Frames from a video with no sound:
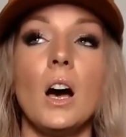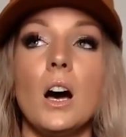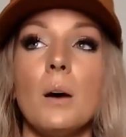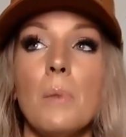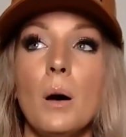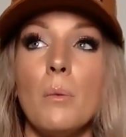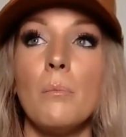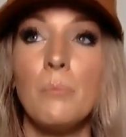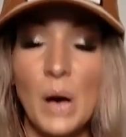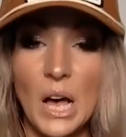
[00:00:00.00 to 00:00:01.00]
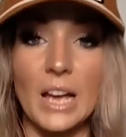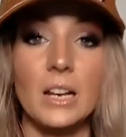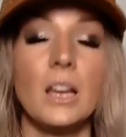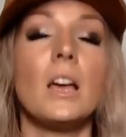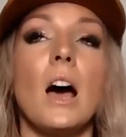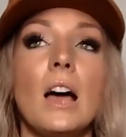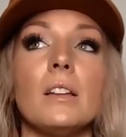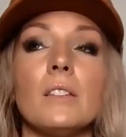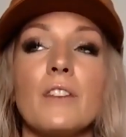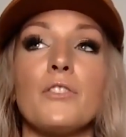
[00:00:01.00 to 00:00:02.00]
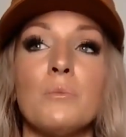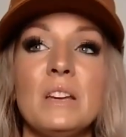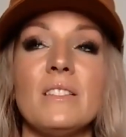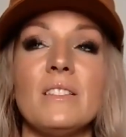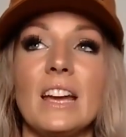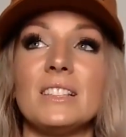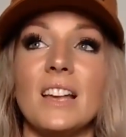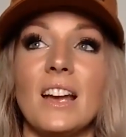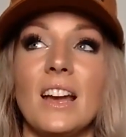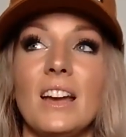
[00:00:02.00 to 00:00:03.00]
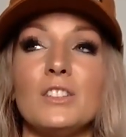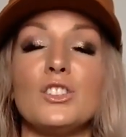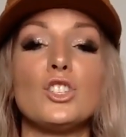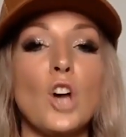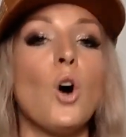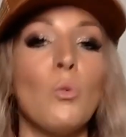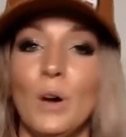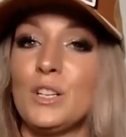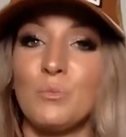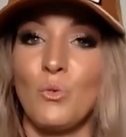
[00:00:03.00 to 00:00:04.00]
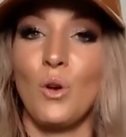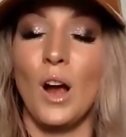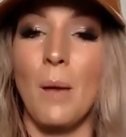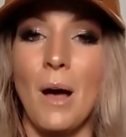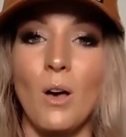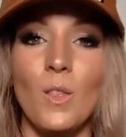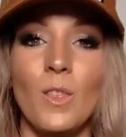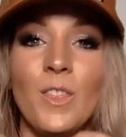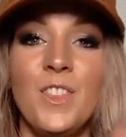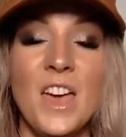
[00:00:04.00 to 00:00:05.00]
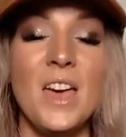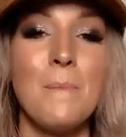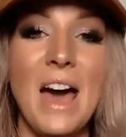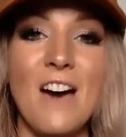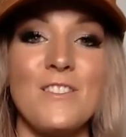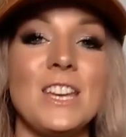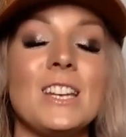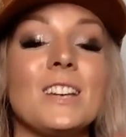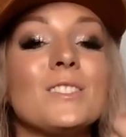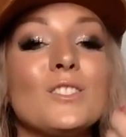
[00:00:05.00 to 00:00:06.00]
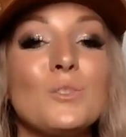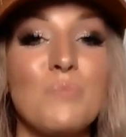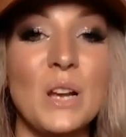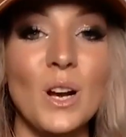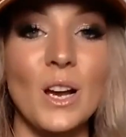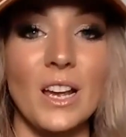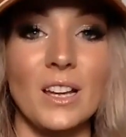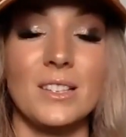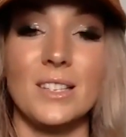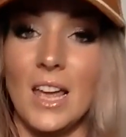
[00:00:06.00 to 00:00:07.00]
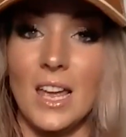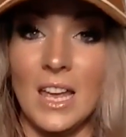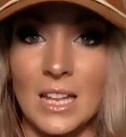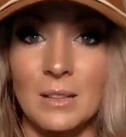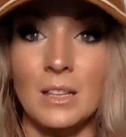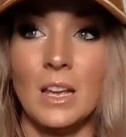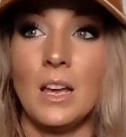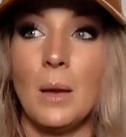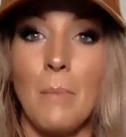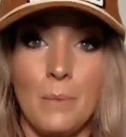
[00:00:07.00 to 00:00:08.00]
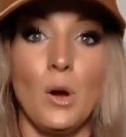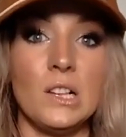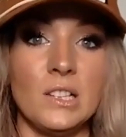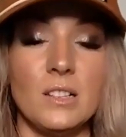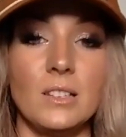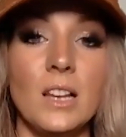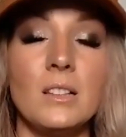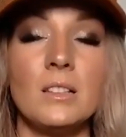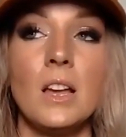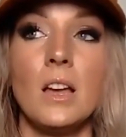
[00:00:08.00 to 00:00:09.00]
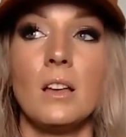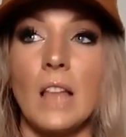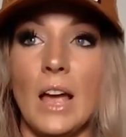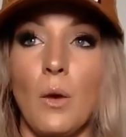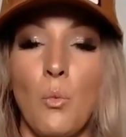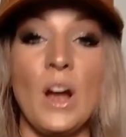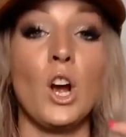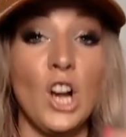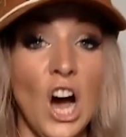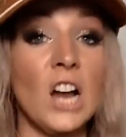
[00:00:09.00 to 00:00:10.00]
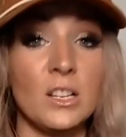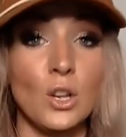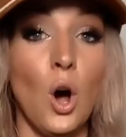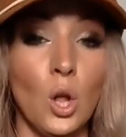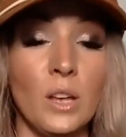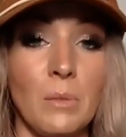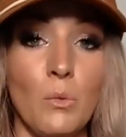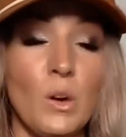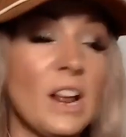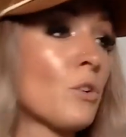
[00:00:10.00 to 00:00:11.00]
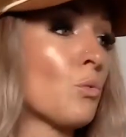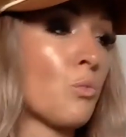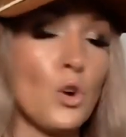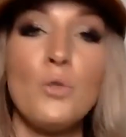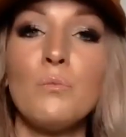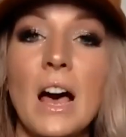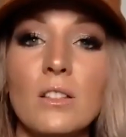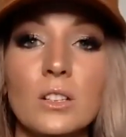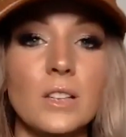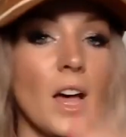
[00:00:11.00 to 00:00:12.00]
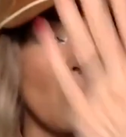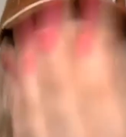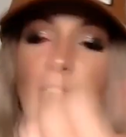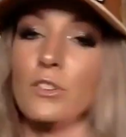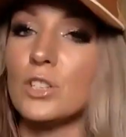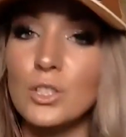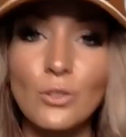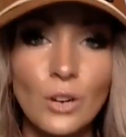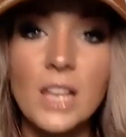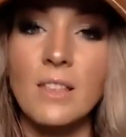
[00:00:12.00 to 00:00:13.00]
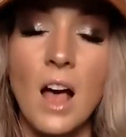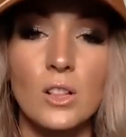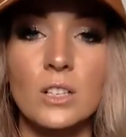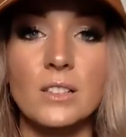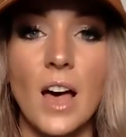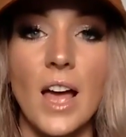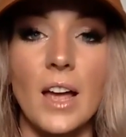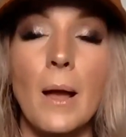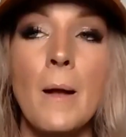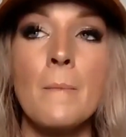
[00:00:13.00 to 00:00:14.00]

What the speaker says: But I like for me, like it's so much more about them having an experience in my presence, in like where God is calling me, whatever room that looks like, whatever screen that looks like.